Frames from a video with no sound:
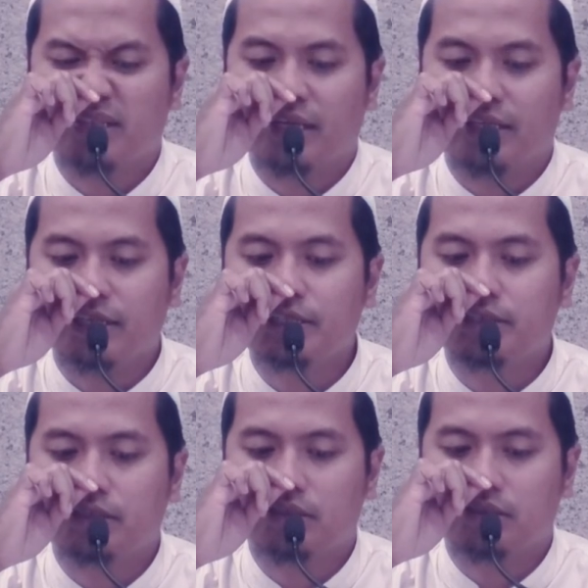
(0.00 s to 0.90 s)

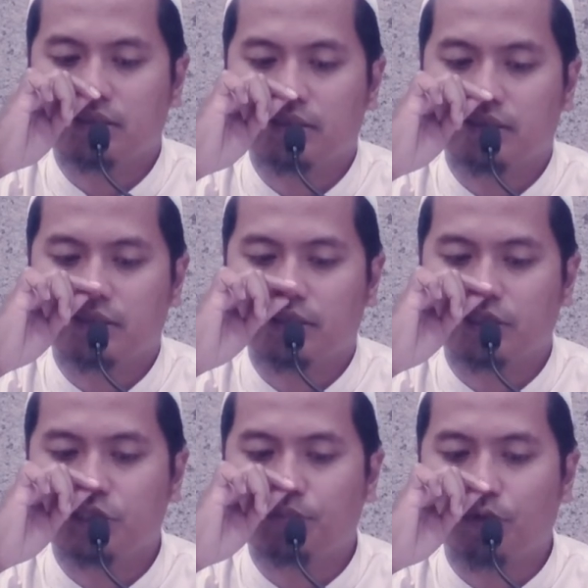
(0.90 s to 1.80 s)
this
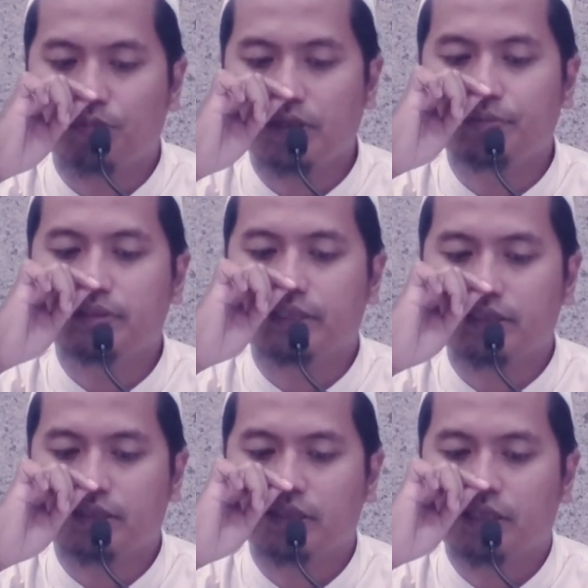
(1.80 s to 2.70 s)
is
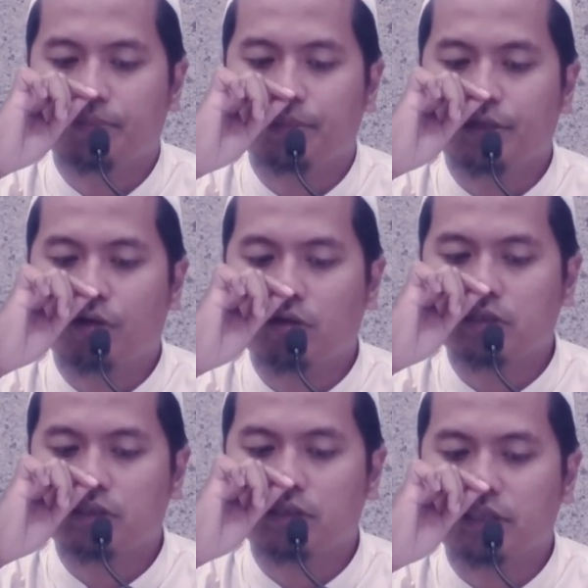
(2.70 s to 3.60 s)
problematic
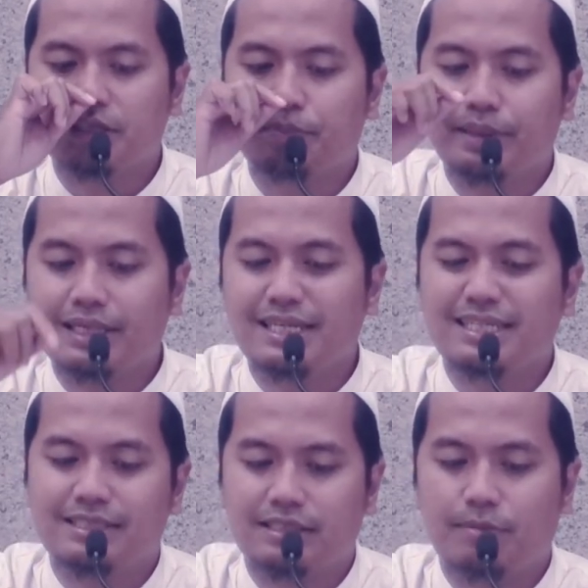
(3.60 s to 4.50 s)
because it may
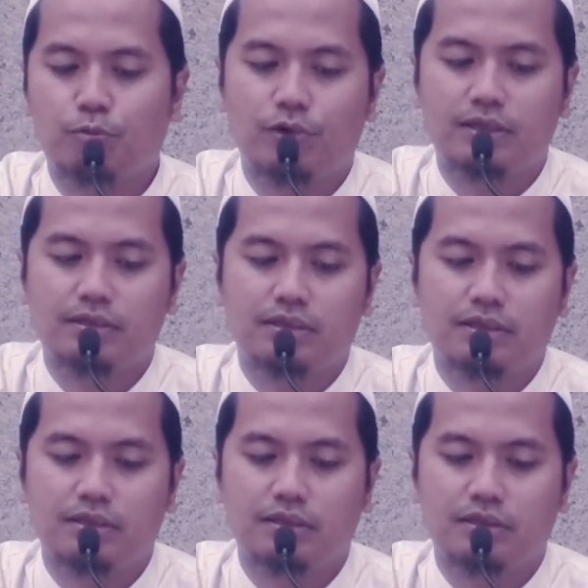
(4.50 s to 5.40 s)
lead someone
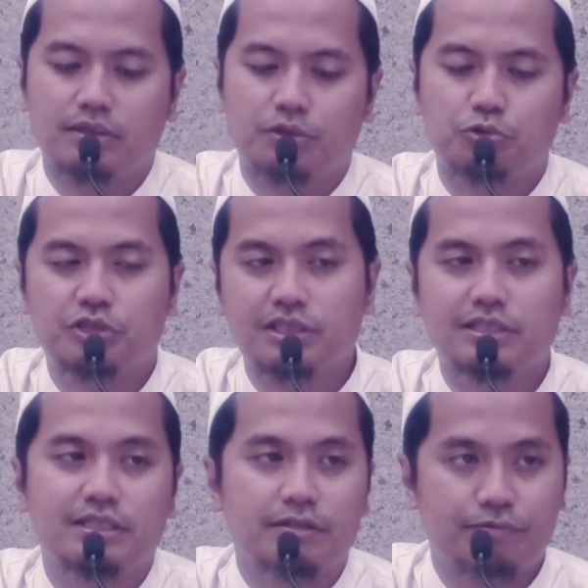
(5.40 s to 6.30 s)
to cheat
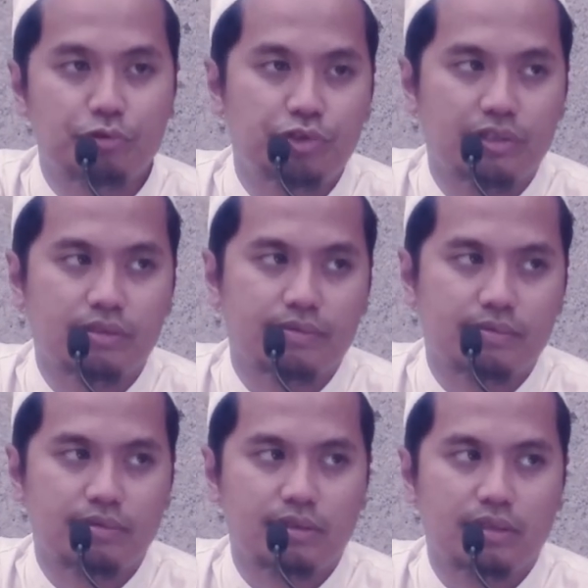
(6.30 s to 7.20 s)
in the future
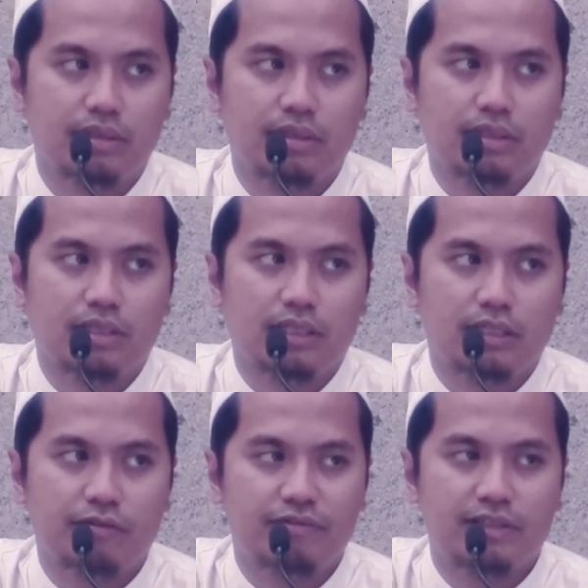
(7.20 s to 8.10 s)

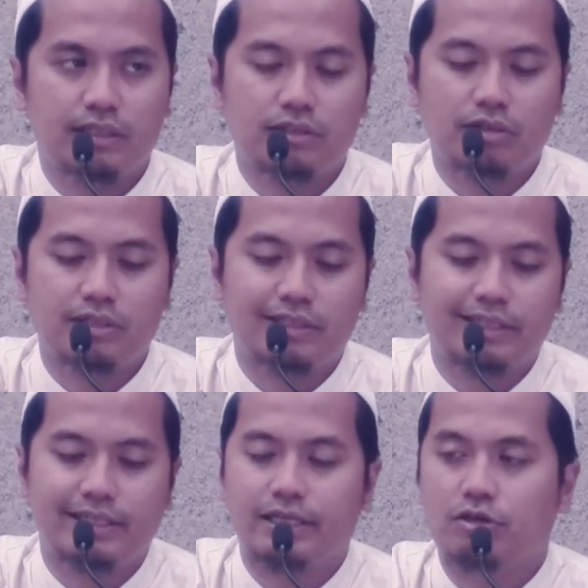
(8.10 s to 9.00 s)
if he does not
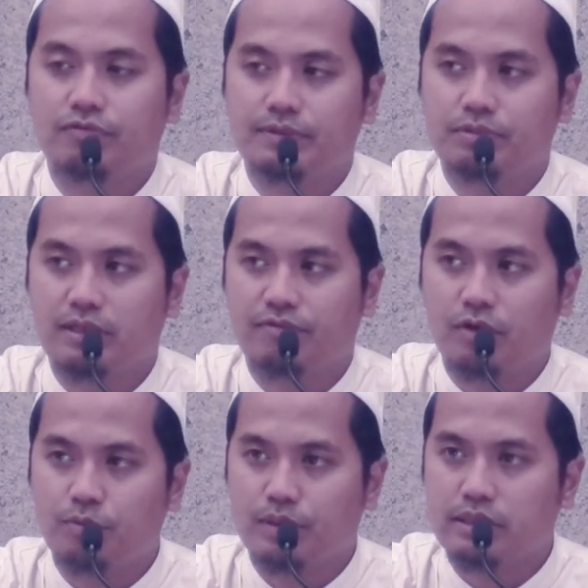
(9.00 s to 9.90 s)
take care of himself
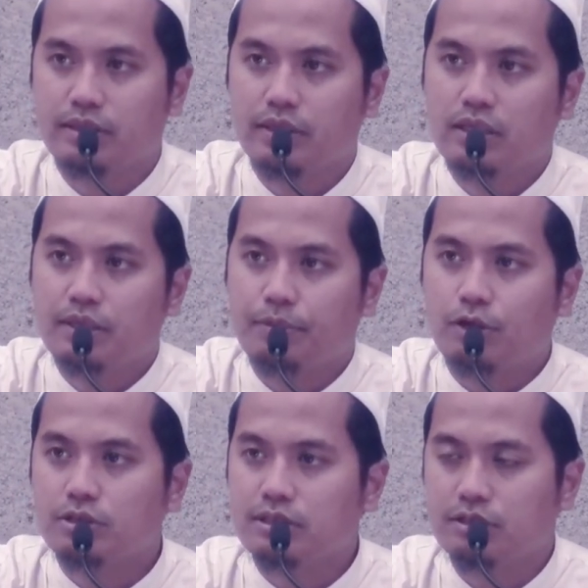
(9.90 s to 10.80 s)
properly.
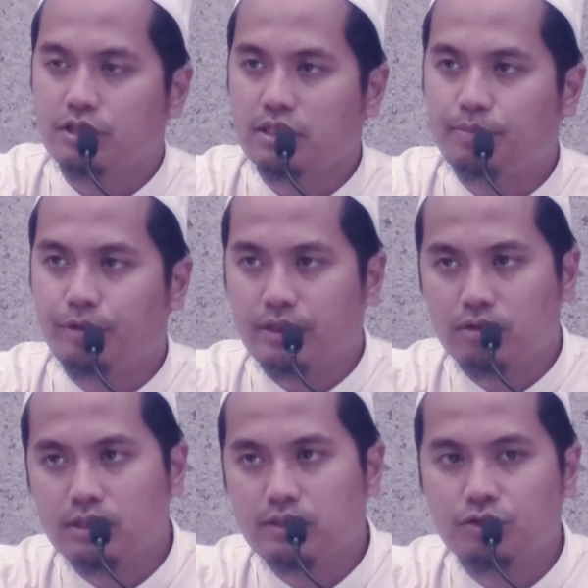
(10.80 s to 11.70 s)
Because in Singapore,
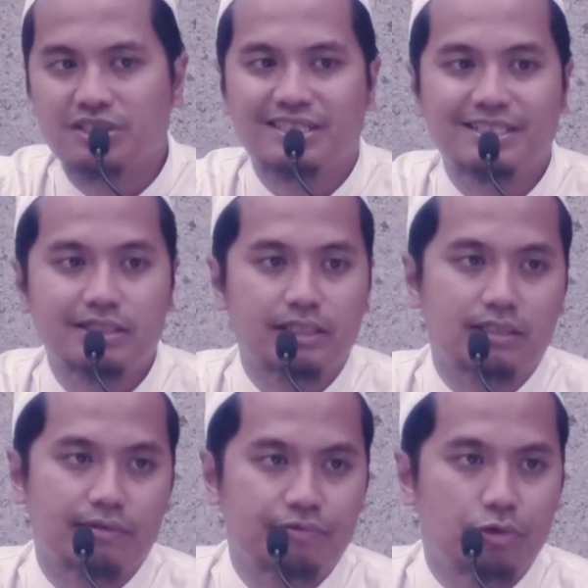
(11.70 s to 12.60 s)
according to
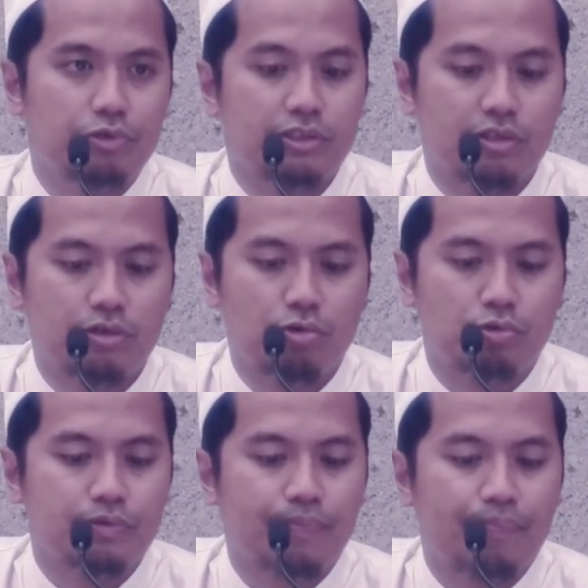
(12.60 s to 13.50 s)
statistics a few years ago,